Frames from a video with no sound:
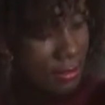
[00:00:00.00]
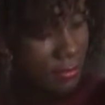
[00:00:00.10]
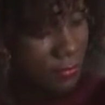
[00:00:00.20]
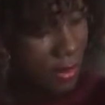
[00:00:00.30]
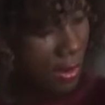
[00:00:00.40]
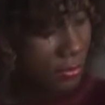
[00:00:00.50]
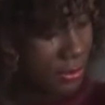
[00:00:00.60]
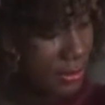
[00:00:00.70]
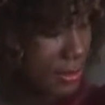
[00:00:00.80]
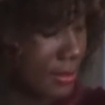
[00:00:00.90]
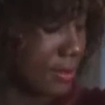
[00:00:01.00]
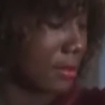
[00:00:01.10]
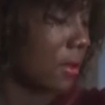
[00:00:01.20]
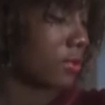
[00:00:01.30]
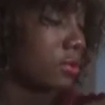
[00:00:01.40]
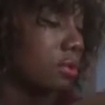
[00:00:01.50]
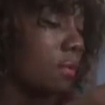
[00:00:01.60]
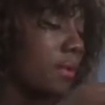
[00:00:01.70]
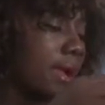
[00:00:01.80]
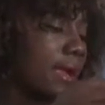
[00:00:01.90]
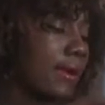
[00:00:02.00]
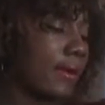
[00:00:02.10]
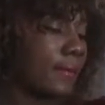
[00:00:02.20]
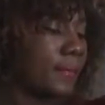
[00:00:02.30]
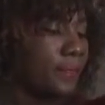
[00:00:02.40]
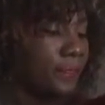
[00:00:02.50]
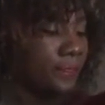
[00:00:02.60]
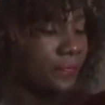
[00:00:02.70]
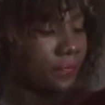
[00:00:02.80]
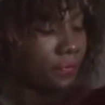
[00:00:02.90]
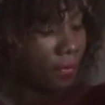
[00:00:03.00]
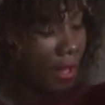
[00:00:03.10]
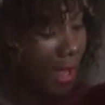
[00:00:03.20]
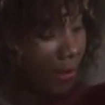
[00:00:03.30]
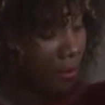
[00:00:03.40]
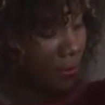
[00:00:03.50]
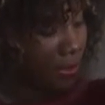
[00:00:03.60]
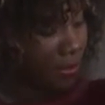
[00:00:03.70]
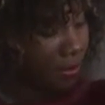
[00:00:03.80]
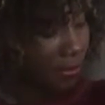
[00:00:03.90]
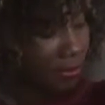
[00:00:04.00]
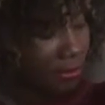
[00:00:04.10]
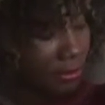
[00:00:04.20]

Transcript: The round is also somewhere here, high up here.